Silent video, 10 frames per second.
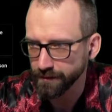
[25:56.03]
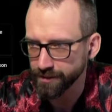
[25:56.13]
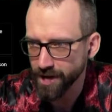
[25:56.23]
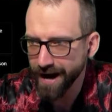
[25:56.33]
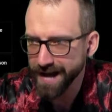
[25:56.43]

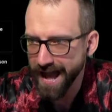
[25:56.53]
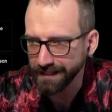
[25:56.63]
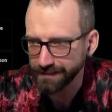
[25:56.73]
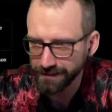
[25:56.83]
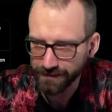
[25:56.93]

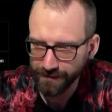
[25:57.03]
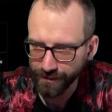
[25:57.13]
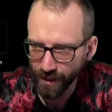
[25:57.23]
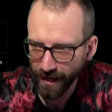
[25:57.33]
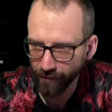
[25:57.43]
Jordan,
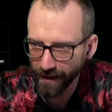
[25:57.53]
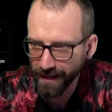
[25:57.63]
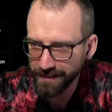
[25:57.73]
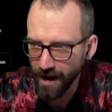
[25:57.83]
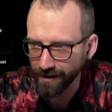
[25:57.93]
what are
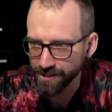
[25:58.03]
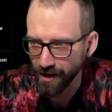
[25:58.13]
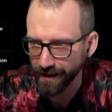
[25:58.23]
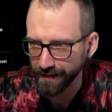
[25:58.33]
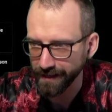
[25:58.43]
you doing,
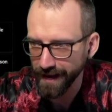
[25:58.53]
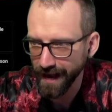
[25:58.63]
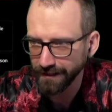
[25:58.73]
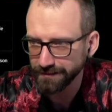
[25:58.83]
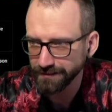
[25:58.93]
Jordan? Huh?